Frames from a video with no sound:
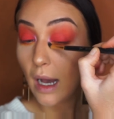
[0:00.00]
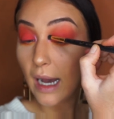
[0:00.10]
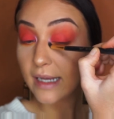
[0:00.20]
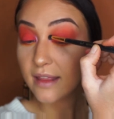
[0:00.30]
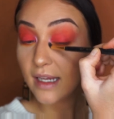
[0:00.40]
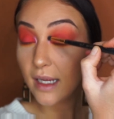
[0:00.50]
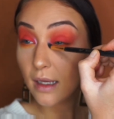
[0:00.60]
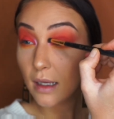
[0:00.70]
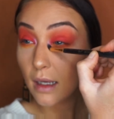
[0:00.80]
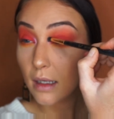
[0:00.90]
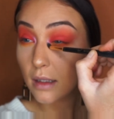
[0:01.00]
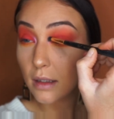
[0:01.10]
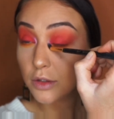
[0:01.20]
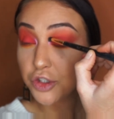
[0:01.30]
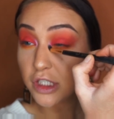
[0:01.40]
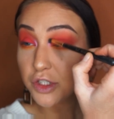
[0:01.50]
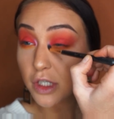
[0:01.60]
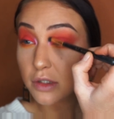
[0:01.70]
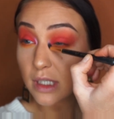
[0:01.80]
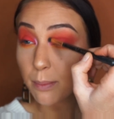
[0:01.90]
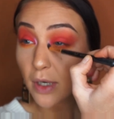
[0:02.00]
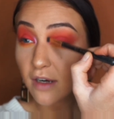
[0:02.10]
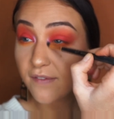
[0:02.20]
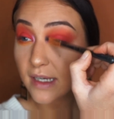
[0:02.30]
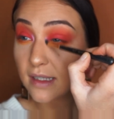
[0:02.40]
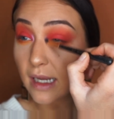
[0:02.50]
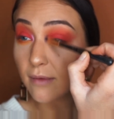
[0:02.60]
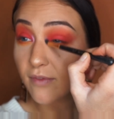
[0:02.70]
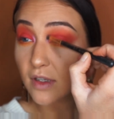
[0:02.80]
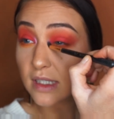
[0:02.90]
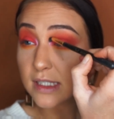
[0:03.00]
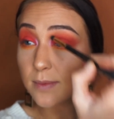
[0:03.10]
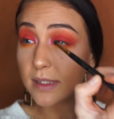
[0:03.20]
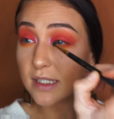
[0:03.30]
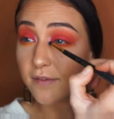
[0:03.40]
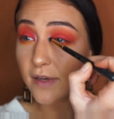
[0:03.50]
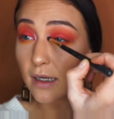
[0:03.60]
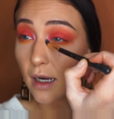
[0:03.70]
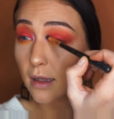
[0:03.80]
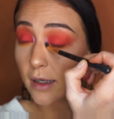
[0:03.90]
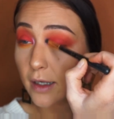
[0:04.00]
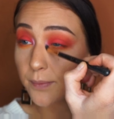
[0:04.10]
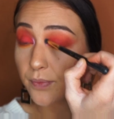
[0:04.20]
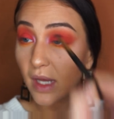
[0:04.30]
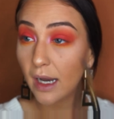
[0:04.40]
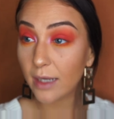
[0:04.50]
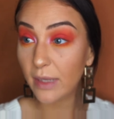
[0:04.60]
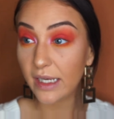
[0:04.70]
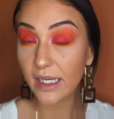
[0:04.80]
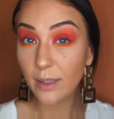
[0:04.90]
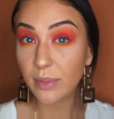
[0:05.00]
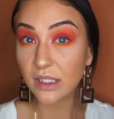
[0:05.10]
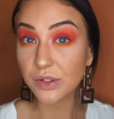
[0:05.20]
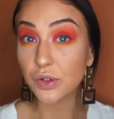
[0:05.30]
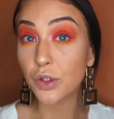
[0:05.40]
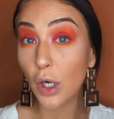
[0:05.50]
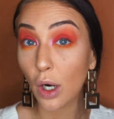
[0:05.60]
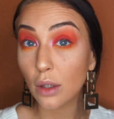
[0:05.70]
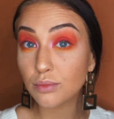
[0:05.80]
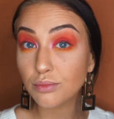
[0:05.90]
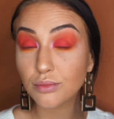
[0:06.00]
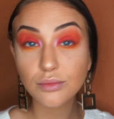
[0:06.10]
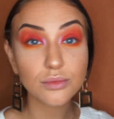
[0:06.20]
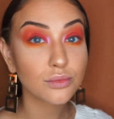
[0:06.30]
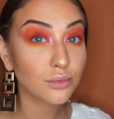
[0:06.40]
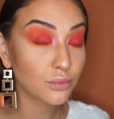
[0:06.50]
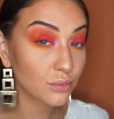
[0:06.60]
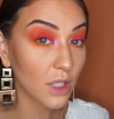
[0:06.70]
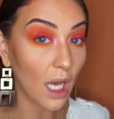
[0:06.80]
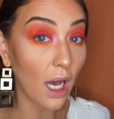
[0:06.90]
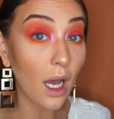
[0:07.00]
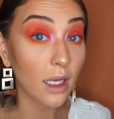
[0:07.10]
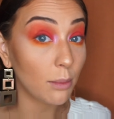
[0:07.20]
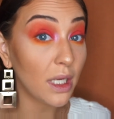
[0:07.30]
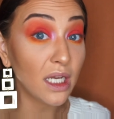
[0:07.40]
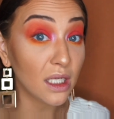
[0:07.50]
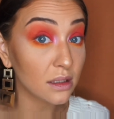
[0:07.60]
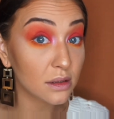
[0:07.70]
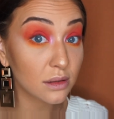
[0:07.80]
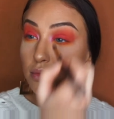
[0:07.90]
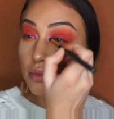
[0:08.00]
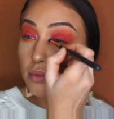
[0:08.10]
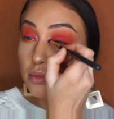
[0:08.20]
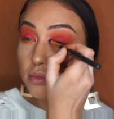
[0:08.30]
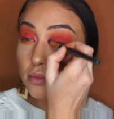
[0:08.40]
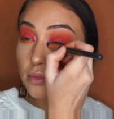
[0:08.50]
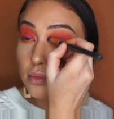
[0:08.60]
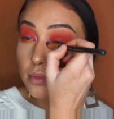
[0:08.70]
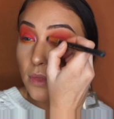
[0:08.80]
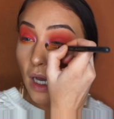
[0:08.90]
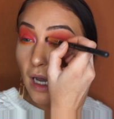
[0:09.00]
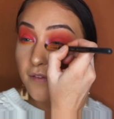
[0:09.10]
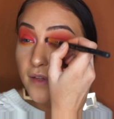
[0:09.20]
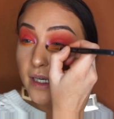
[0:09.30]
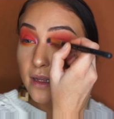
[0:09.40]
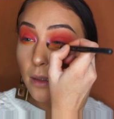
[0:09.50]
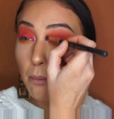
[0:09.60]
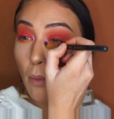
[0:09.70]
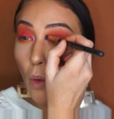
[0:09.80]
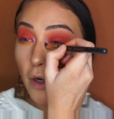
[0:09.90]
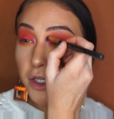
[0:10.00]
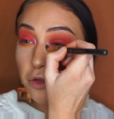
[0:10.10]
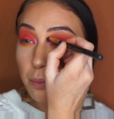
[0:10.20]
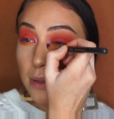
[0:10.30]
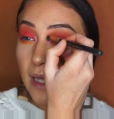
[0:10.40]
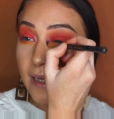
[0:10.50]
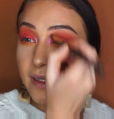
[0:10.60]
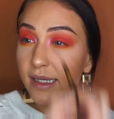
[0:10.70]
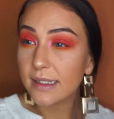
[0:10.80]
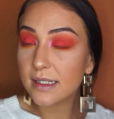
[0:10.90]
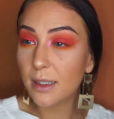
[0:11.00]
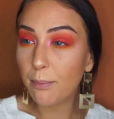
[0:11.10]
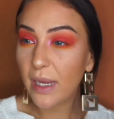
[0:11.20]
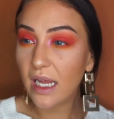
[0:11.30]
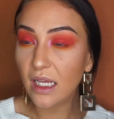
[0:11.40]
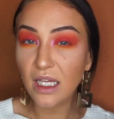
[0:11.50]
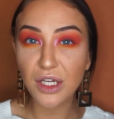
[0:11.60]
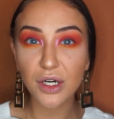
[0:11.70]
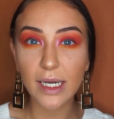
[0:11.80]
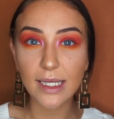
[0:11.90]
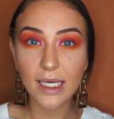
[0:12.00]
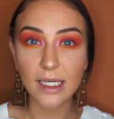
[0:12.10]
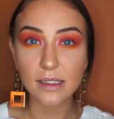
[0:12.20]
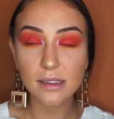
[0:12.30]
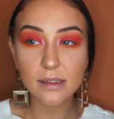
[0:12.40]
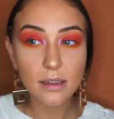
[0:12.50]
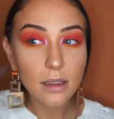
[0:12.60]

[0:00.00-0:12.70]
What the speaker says: I think she chose a perfect name for this specific color. I'm in it because girl, I am in it. I feel like the more you blend this, the pinkier it gets.